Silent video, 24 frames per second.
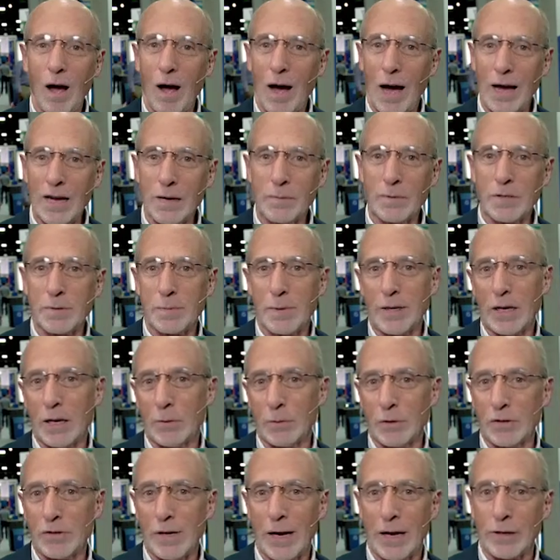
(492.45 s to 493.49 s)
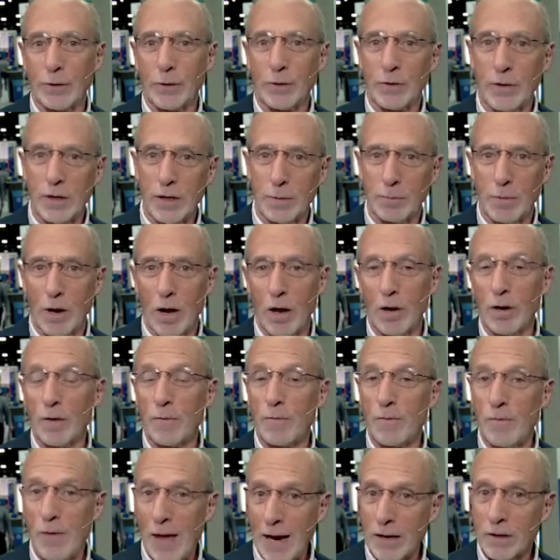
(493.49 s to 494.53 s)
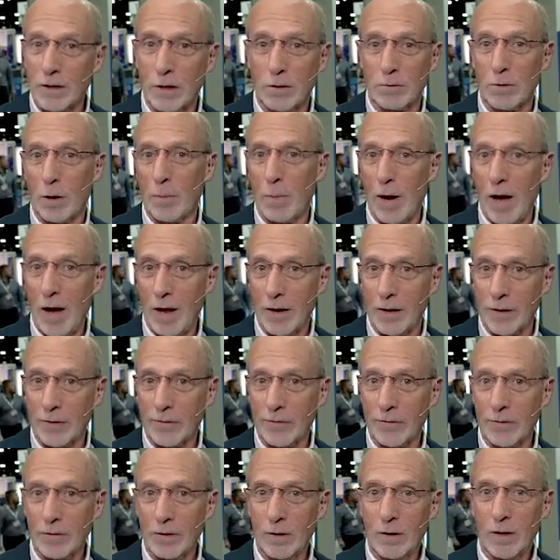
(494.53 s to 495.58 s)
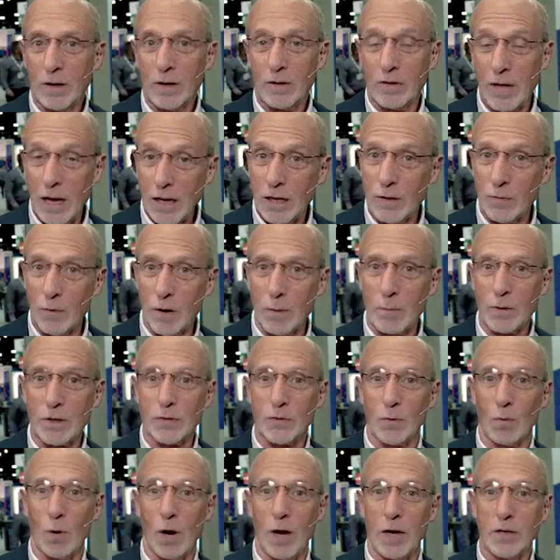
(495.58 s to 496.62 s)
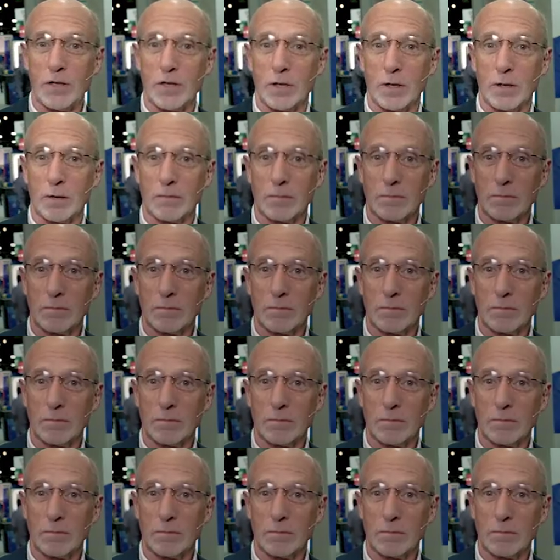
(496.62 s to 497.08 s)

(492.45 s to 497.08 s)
I have been speaking with Daniel Theobald of Vecna Robotics. Thank you very much for watching.